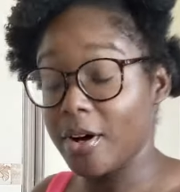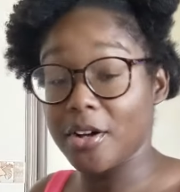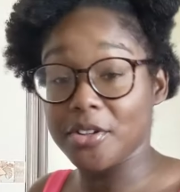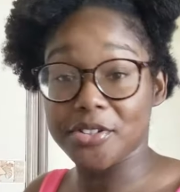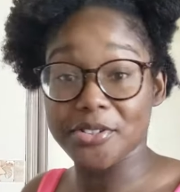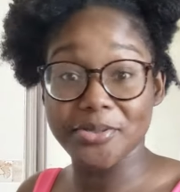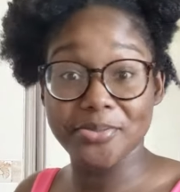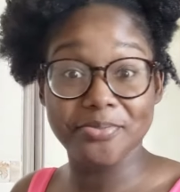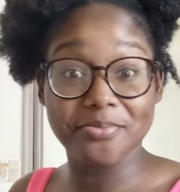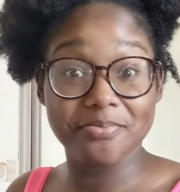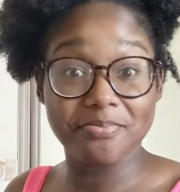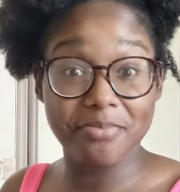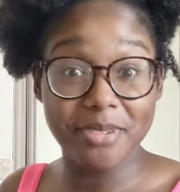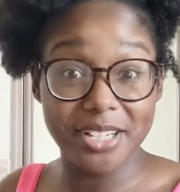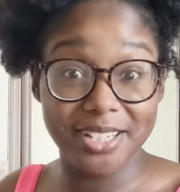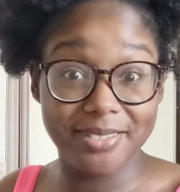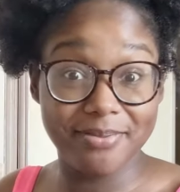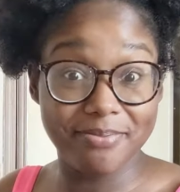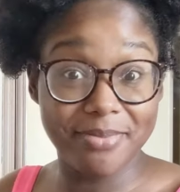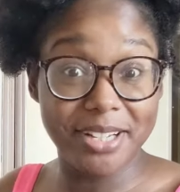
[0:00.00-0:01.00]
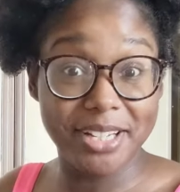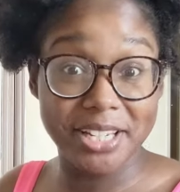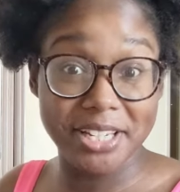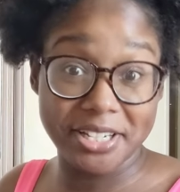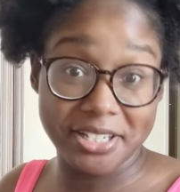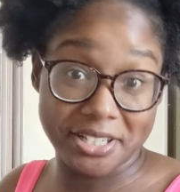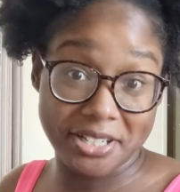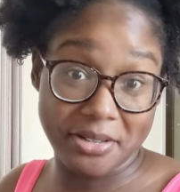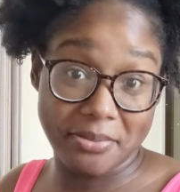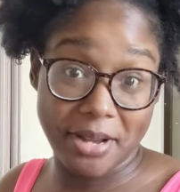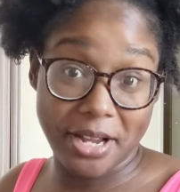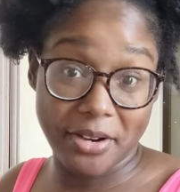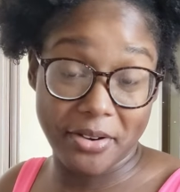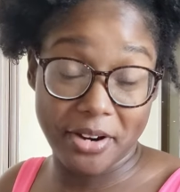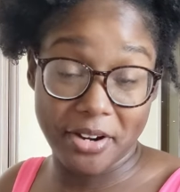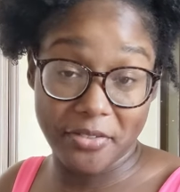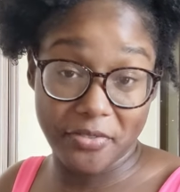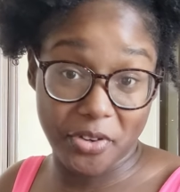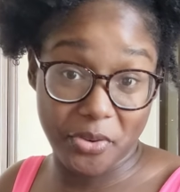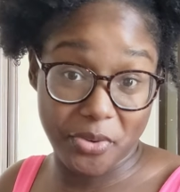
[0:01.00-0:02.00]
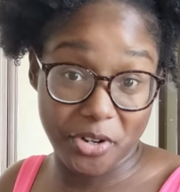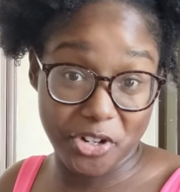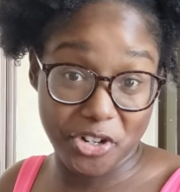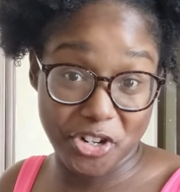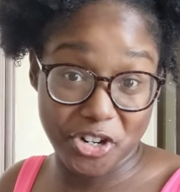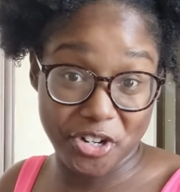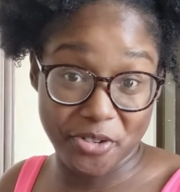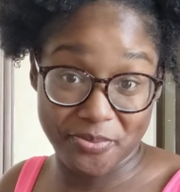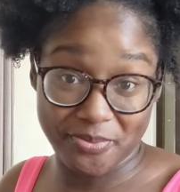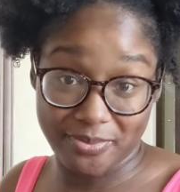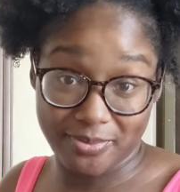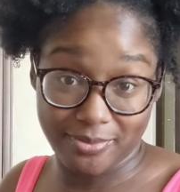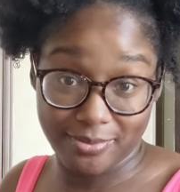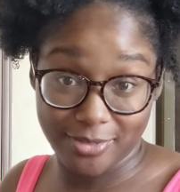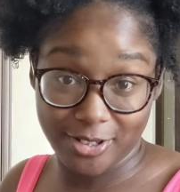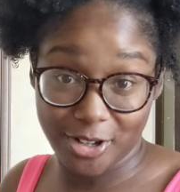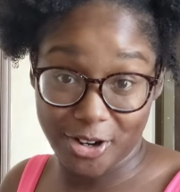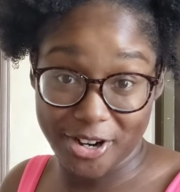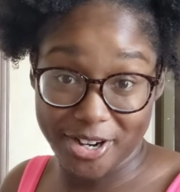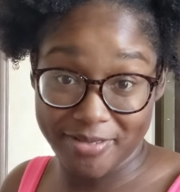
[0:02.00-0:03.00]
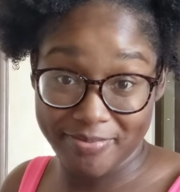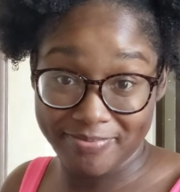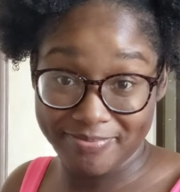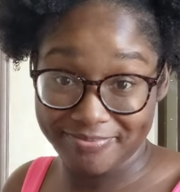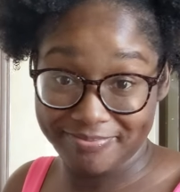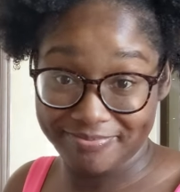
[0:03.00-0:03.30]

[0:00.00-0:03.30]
Also, my kid is in the background if you weren't sure. Sorry.